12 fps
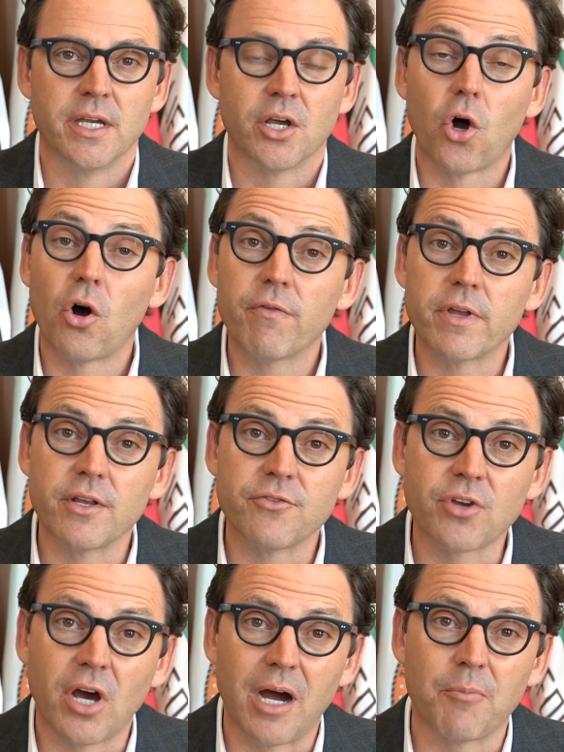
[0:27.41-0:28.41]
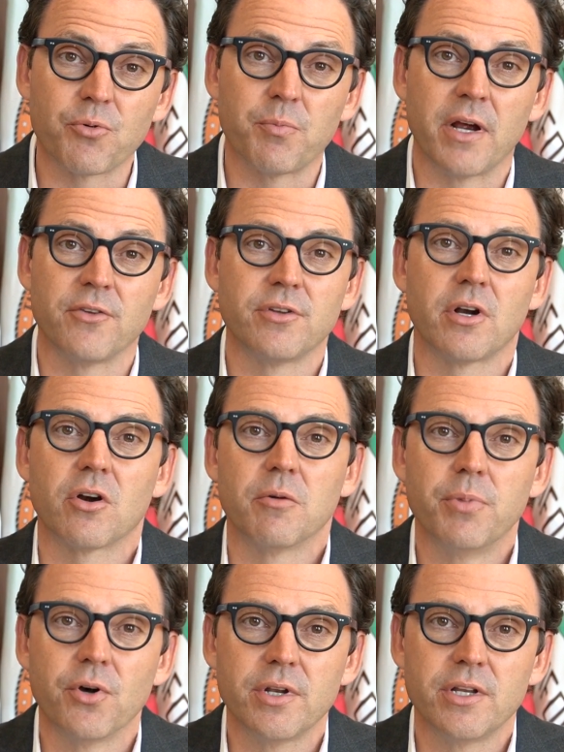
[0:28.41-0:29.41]
and all of it is compromising our
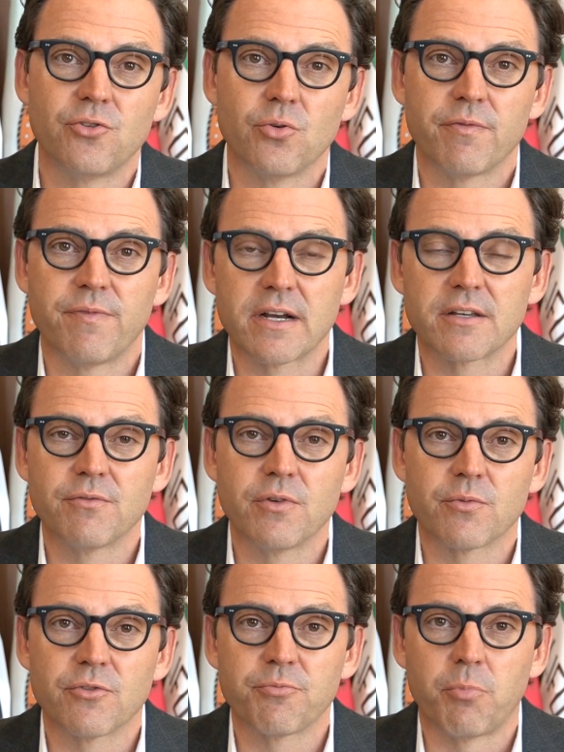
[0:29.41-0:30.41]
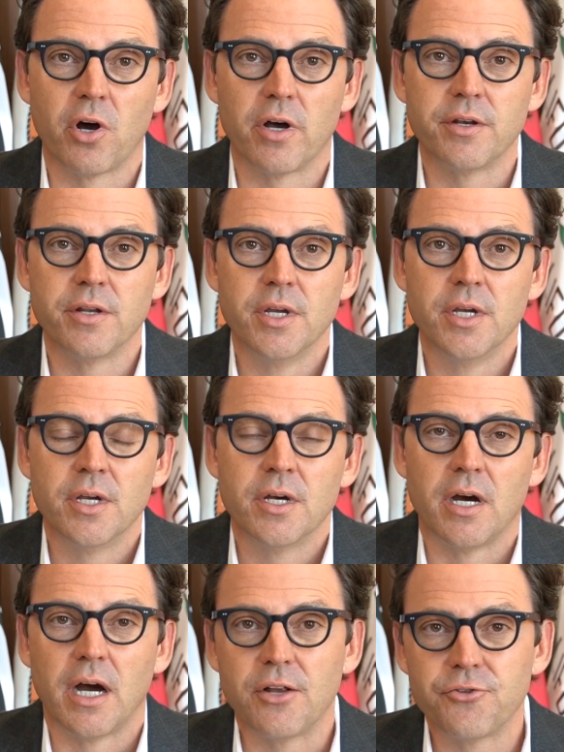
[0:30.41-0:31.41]
ability to effectively respond
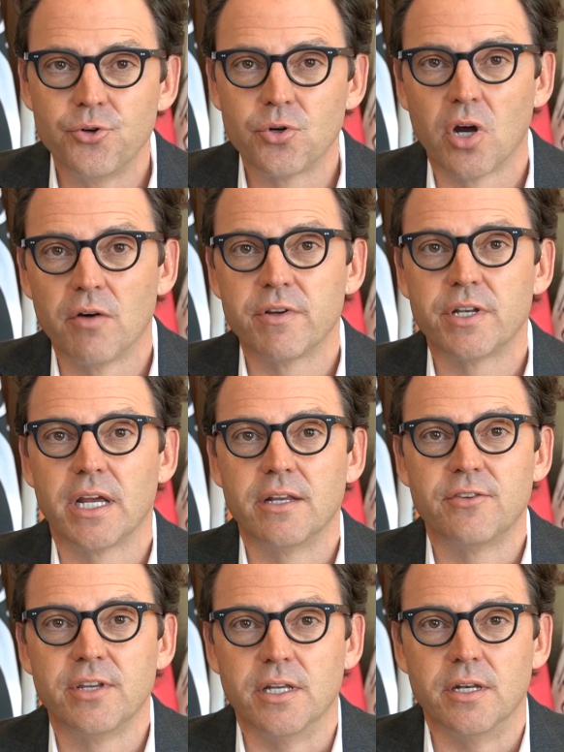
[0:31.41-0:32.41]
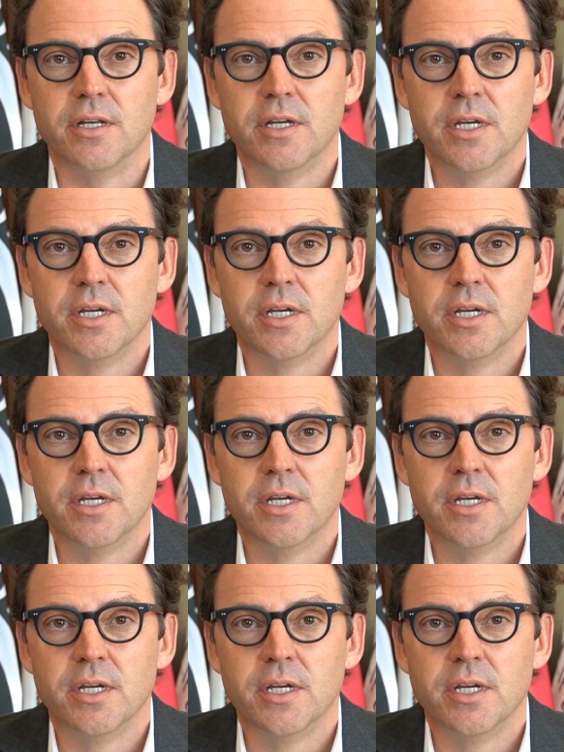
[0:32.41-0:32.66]
uh, to COVID 19.